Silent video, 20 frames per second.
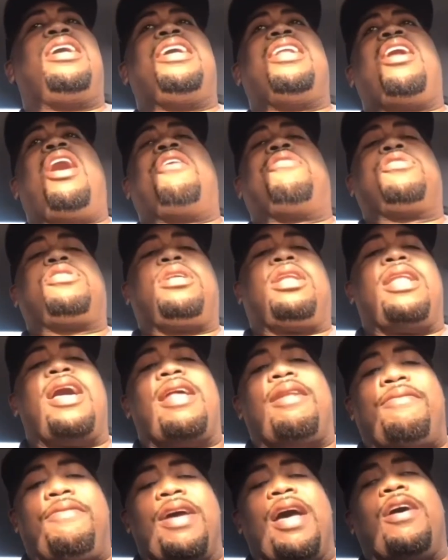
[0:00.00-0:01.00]
It offers a
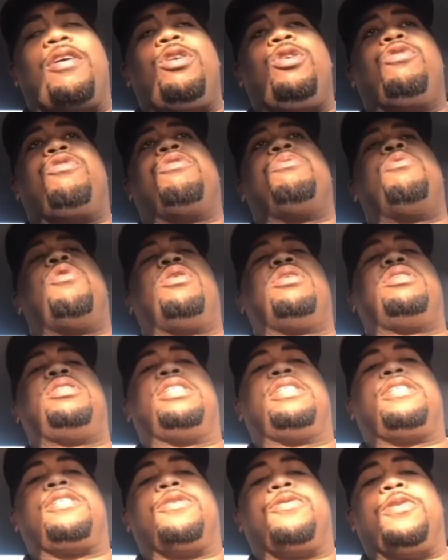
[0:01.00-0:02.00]
lot of value for more than
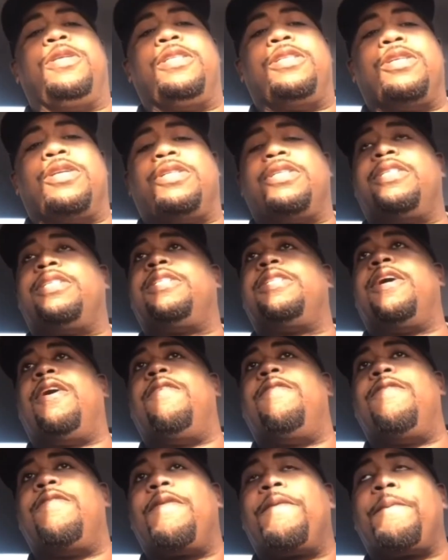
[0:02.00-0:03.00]
just the research
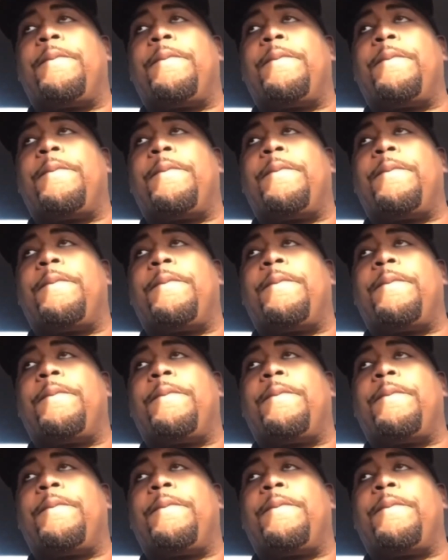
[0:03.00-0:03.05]
itself.